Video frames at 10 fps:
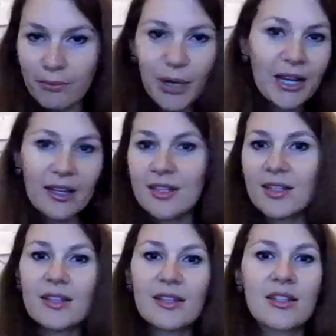
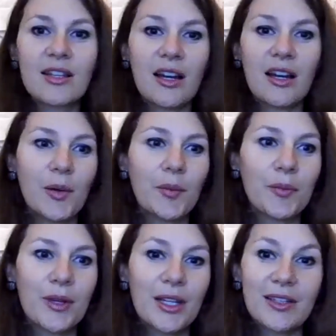biases
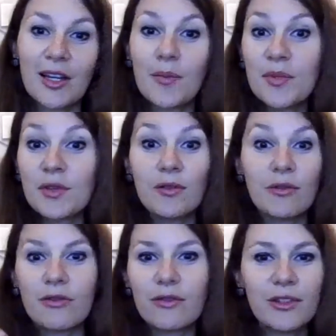in terms of,
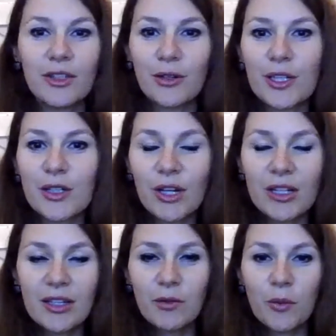you know,
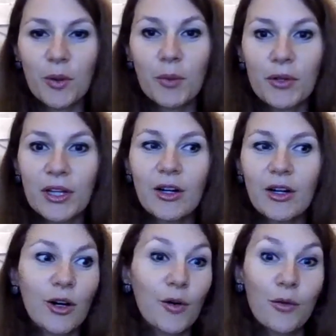interacting with people that
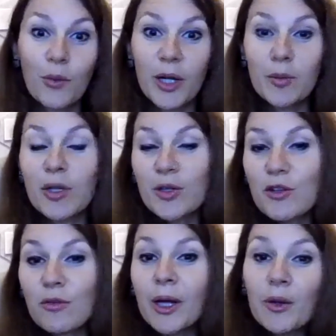are overweight
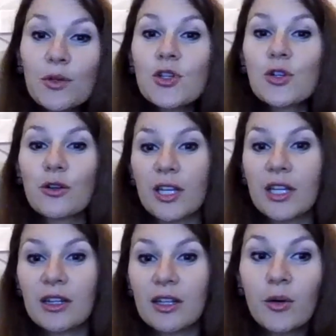because of my own
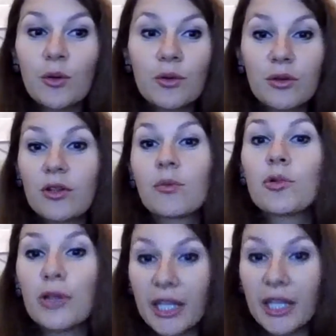story and the
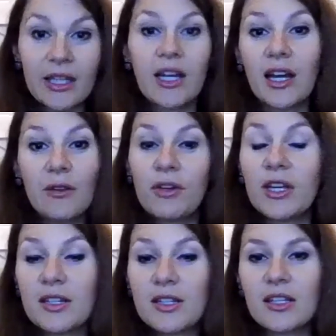bullying that I
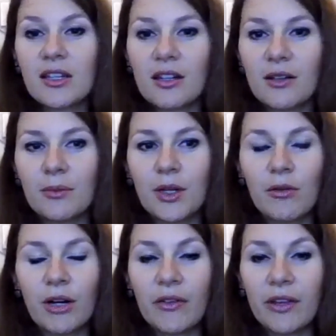faced
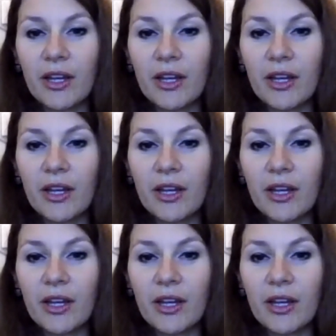around